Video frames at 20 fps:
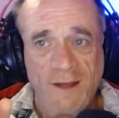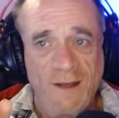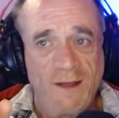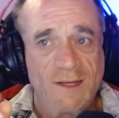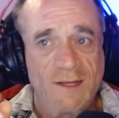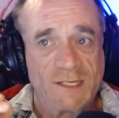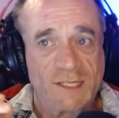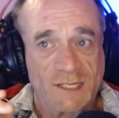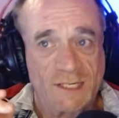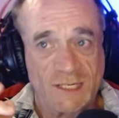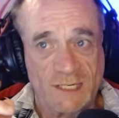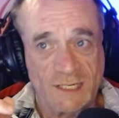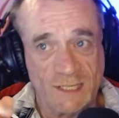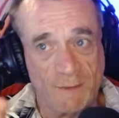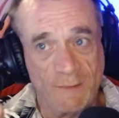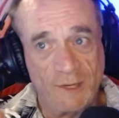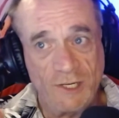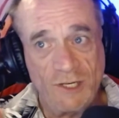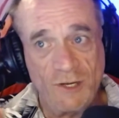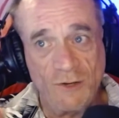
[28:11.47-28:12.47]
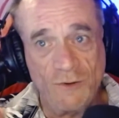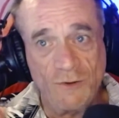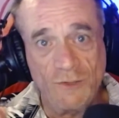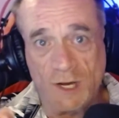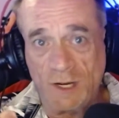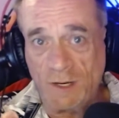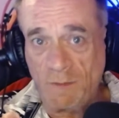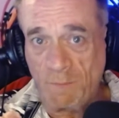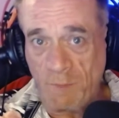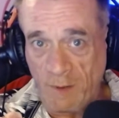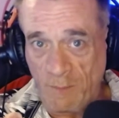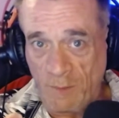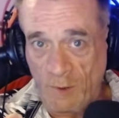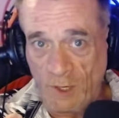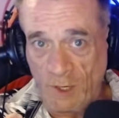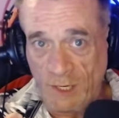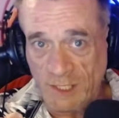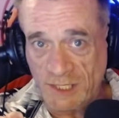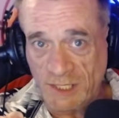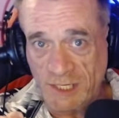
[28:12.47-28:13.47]
Some of you young people
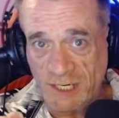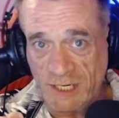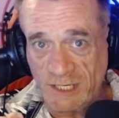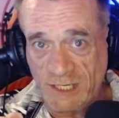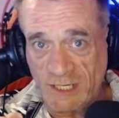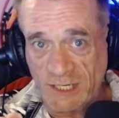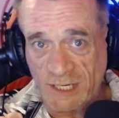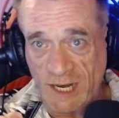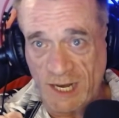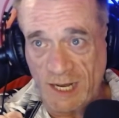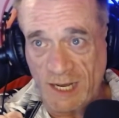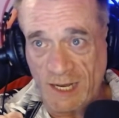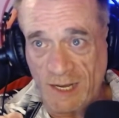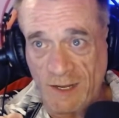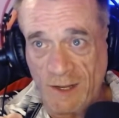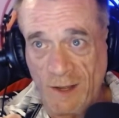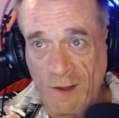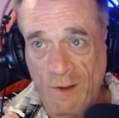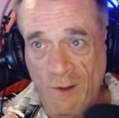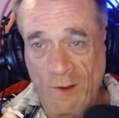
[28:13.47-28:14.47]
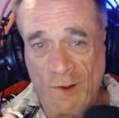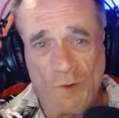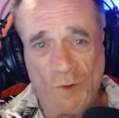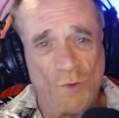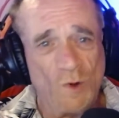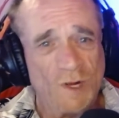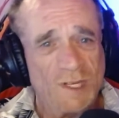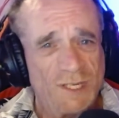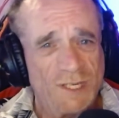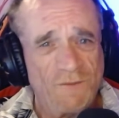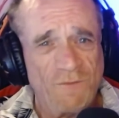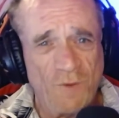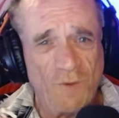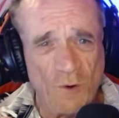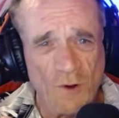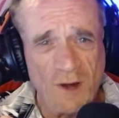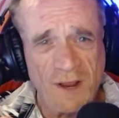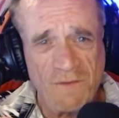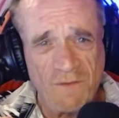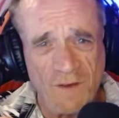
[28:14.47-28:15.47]
listening saying, what's a
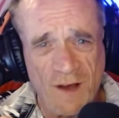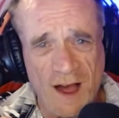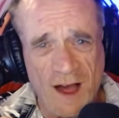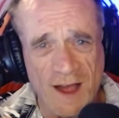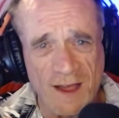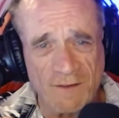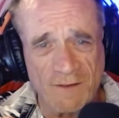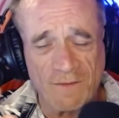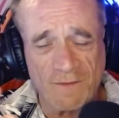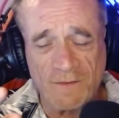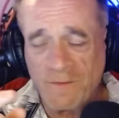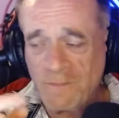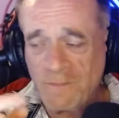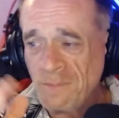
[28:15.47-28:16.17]
45?